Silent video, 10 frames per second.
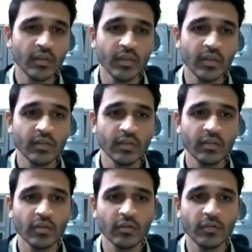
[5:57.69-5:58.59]
Cases
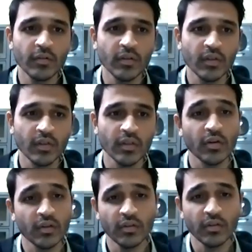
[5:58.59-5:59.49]
of uh, the
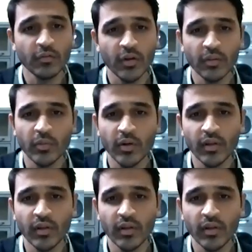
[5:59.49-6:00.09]
causes of foreign body